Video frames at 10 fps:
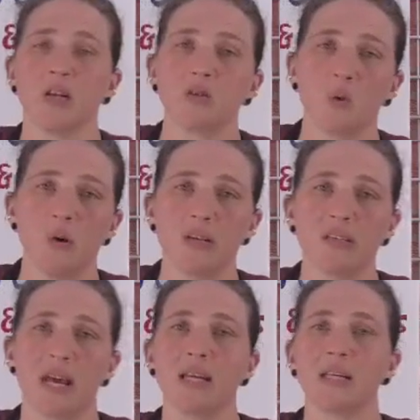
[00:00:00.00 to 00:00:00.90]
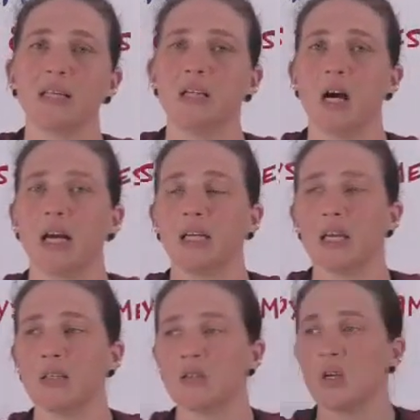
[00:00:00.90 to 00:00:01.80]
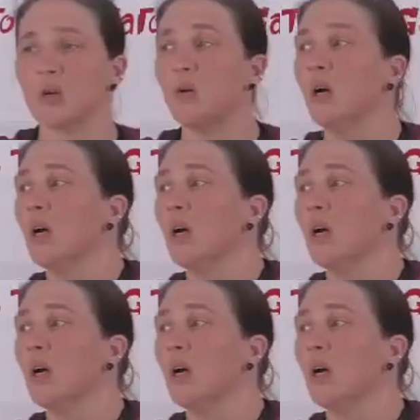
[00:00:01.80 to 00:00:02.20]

toys that Annie did not get to.